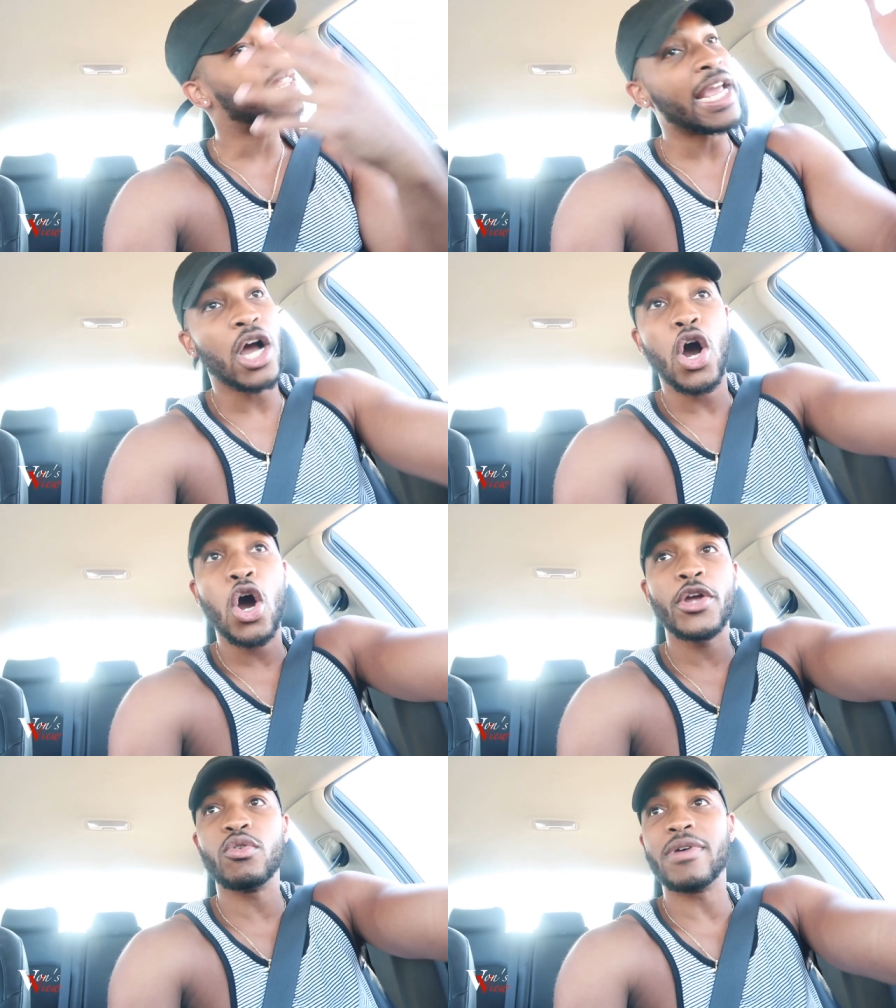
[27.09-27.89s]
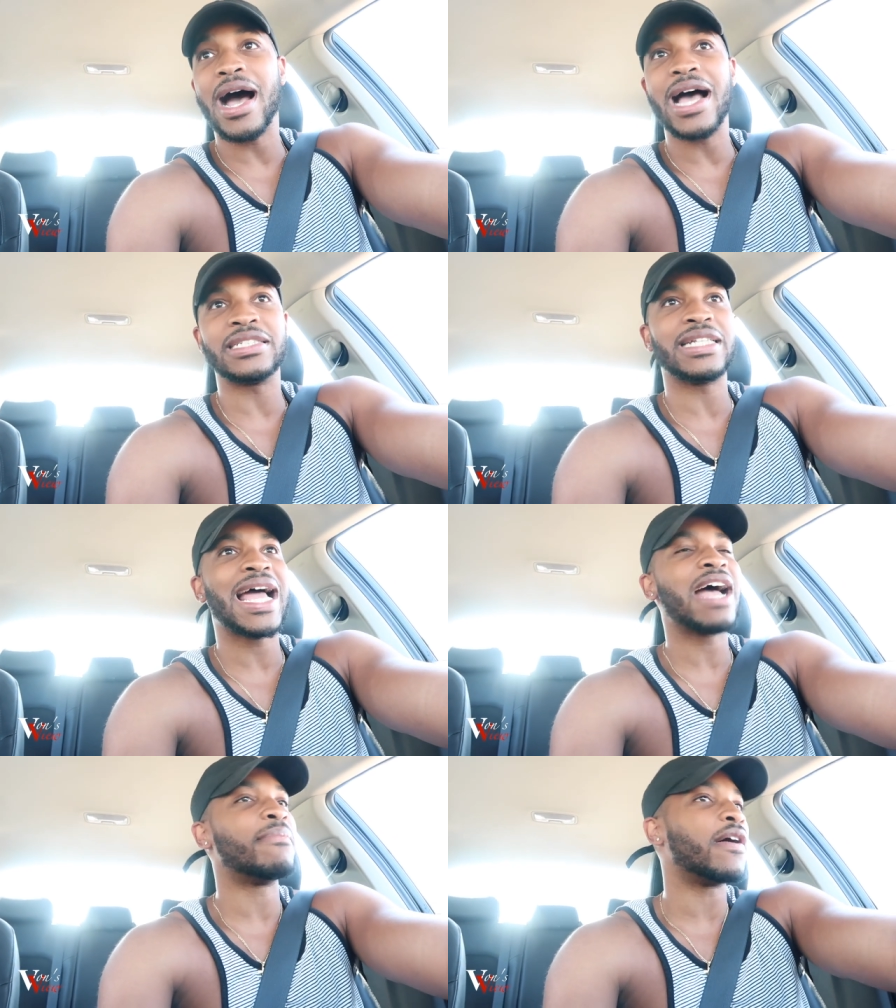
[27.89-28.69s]
thank all you guys, and
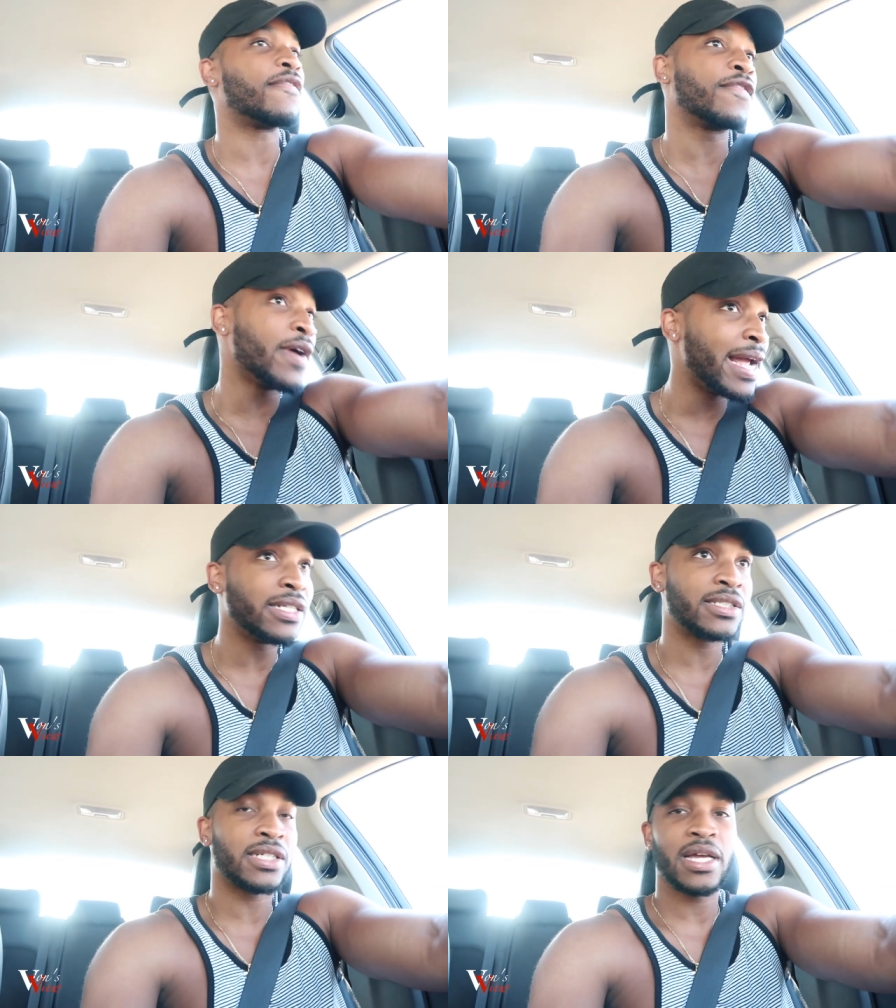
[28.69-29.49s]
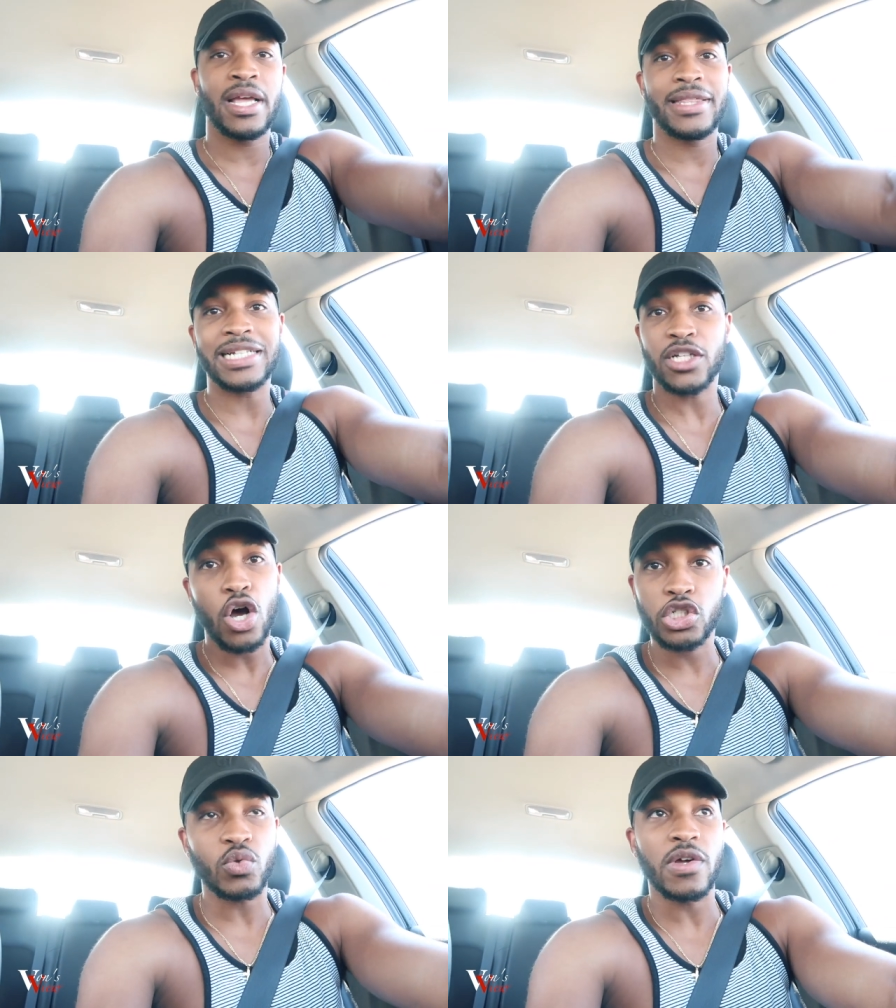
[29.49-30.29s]
I have my friends that's
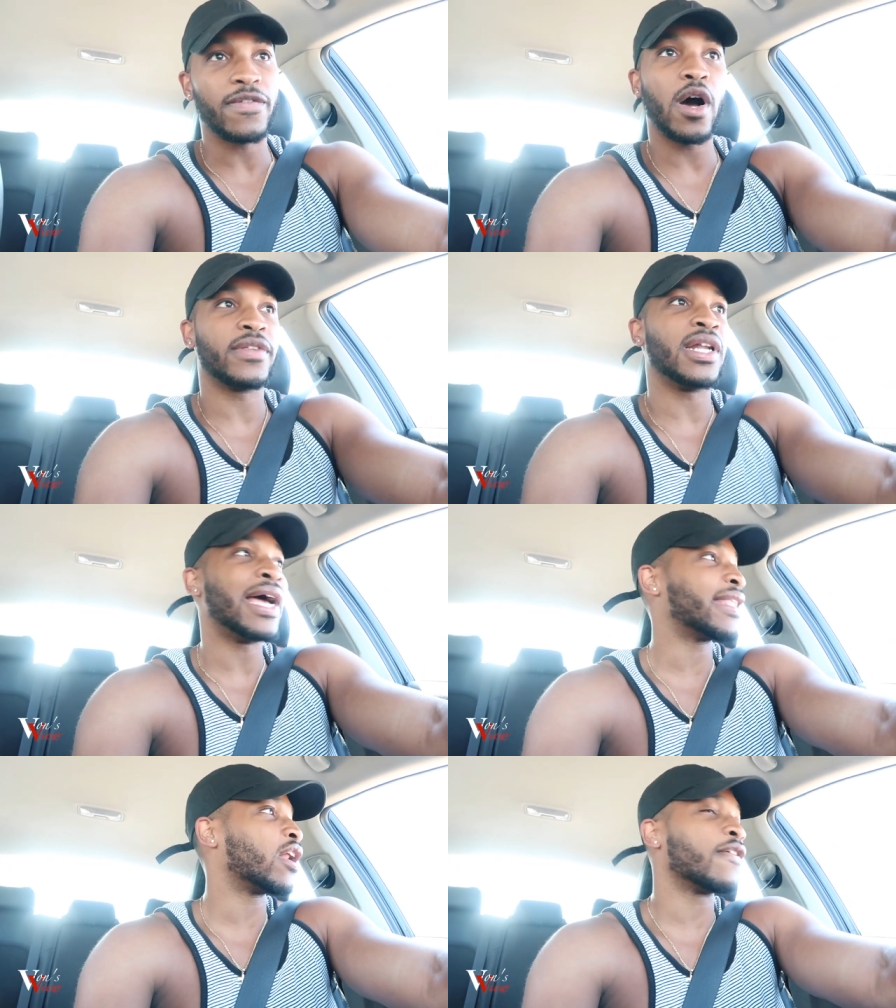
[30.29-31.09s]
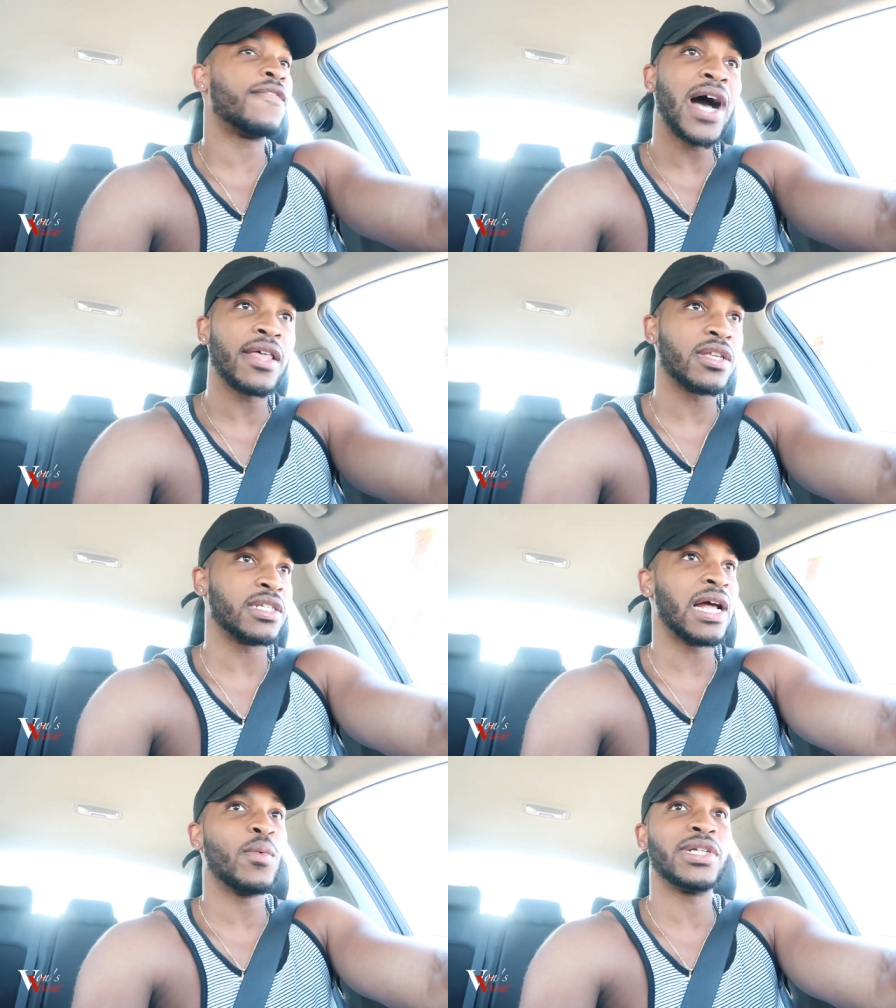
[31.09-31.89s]
also involved in that are fathers,
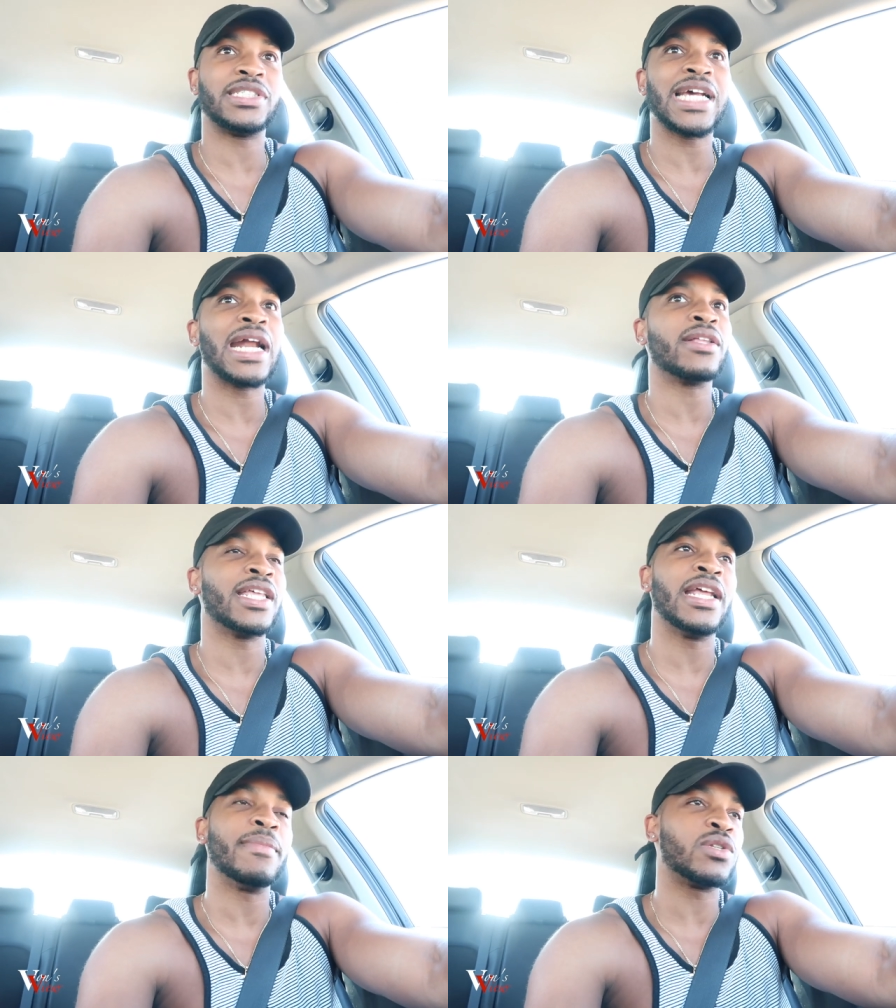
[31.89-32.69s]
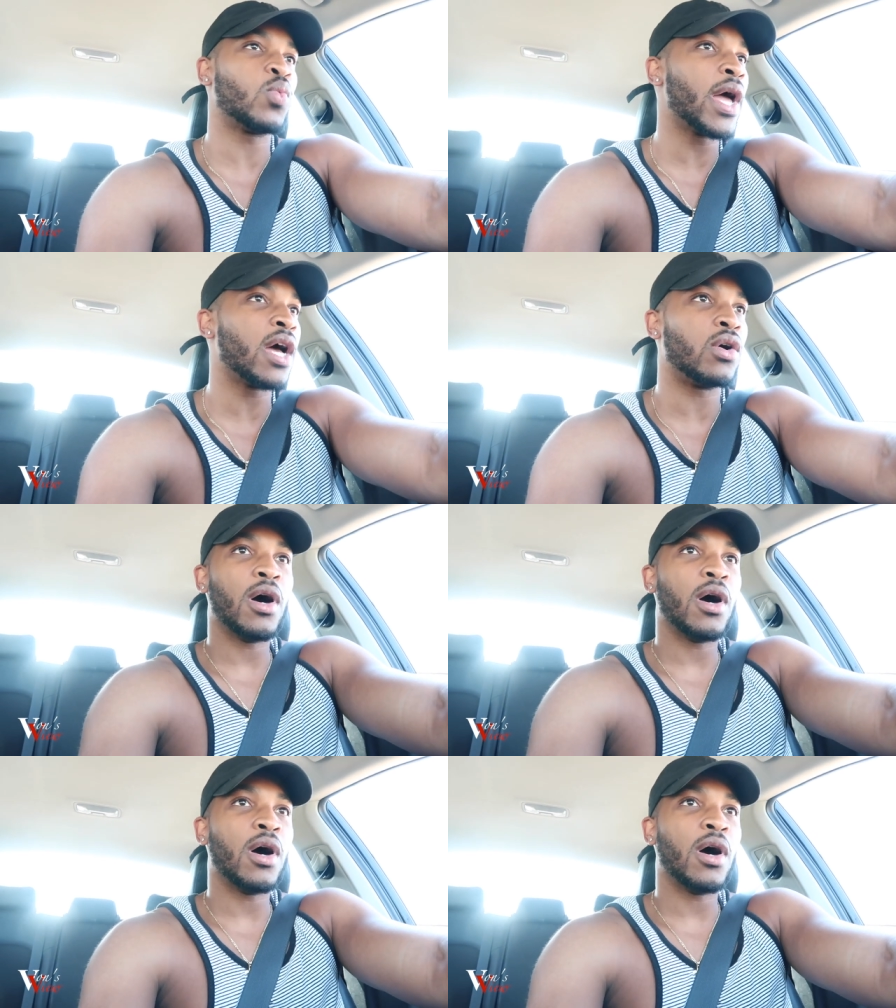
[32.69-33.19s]
and I want to shout out to them as well.